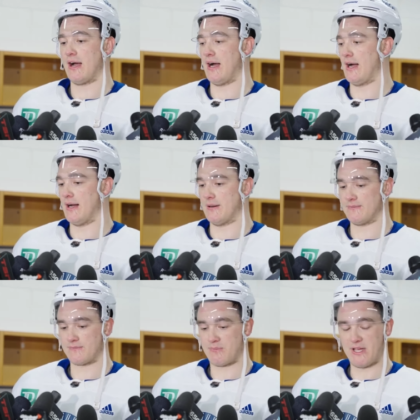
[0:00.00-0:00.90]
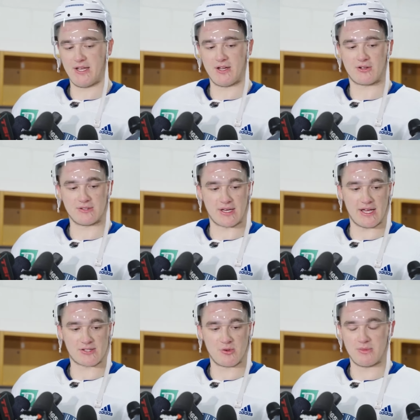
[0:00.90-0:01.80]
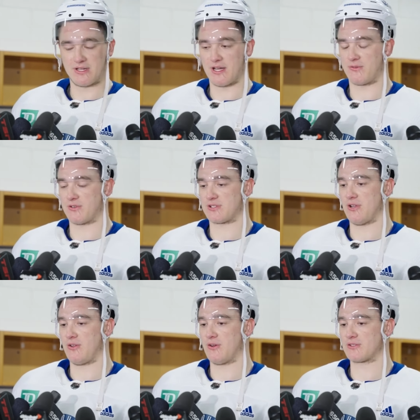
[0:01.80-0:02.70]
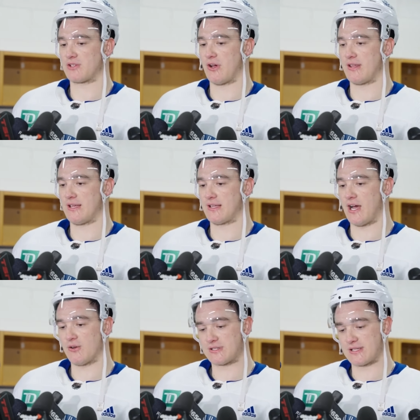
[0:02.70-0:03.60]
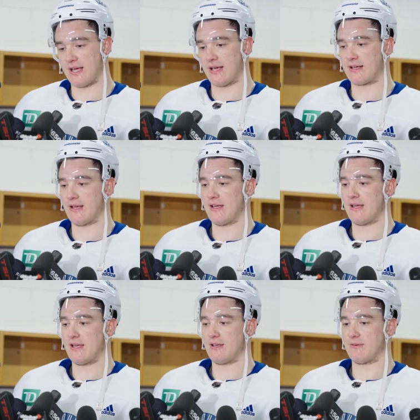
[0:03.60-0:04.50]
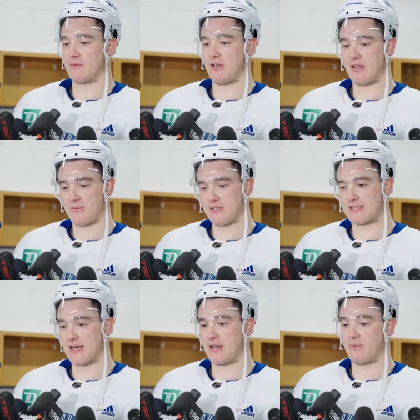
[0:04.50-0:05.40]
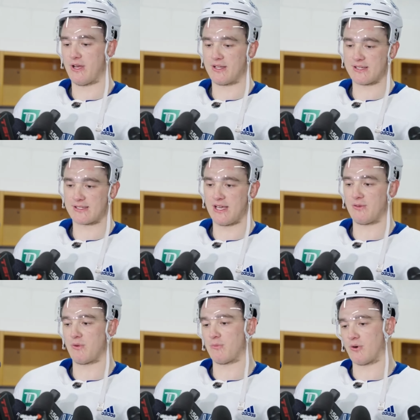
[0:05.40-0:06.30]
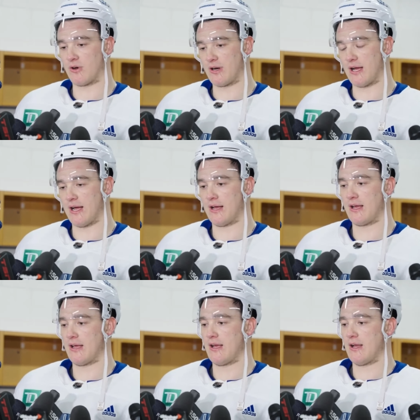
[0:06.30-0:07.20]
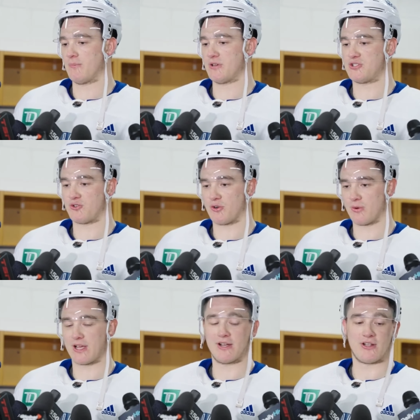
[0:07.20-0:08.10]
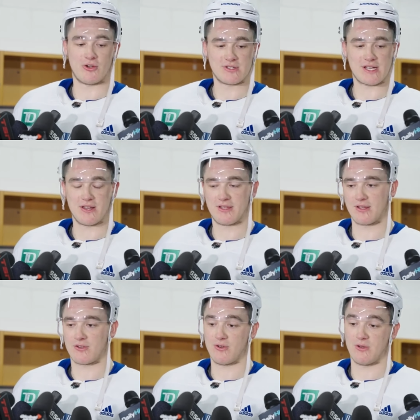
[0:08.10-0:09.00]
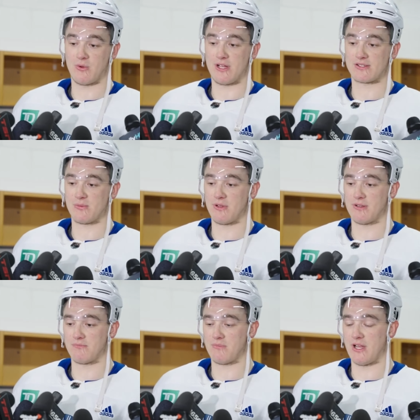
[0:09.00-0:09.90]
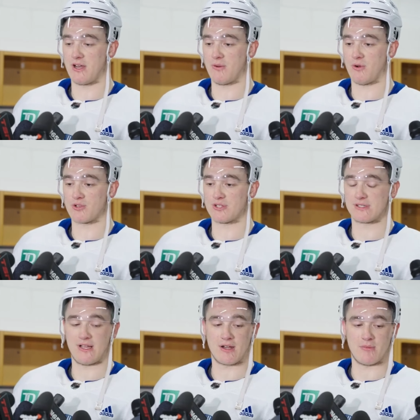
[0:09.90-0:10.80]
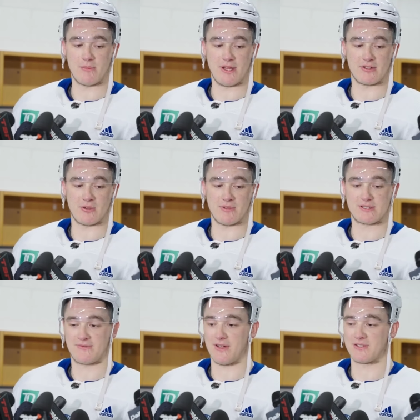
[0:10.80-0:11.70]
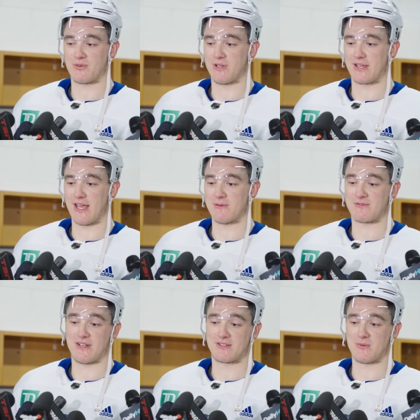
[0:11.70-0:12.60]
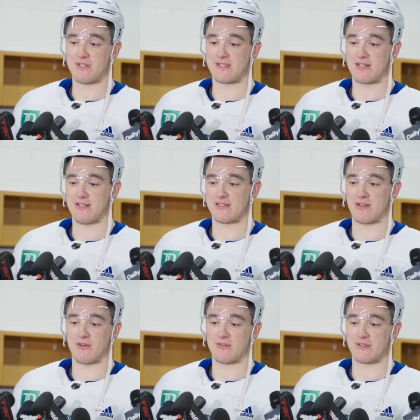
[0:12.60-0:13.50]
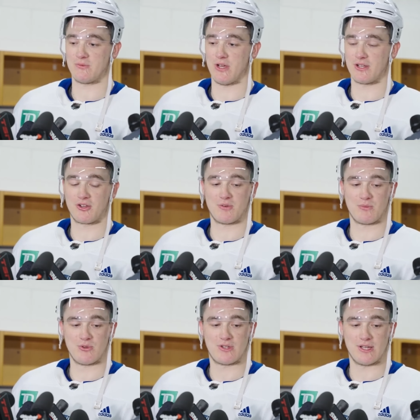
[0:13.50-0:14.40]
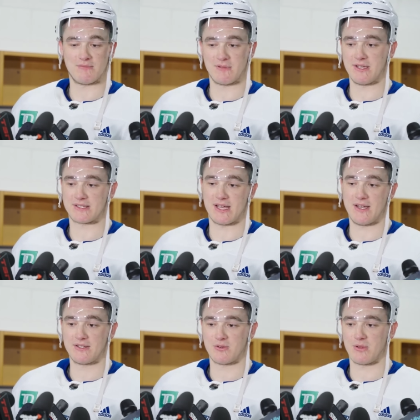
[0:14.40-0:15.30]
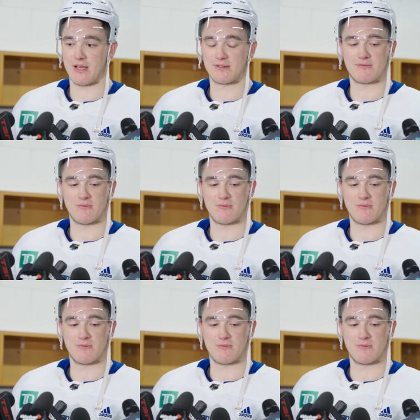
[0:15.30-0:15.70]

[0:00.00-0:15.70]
um, Petey, the guys who've been there for so long. So I think now it's like we're a little bit settled, we understand, we're more uh, mature, we kind of learn something through, and we also build a lot of emotions, a lot of momentum. It's fun to win games, fun to win series, so we're in a good mood and exciting to play on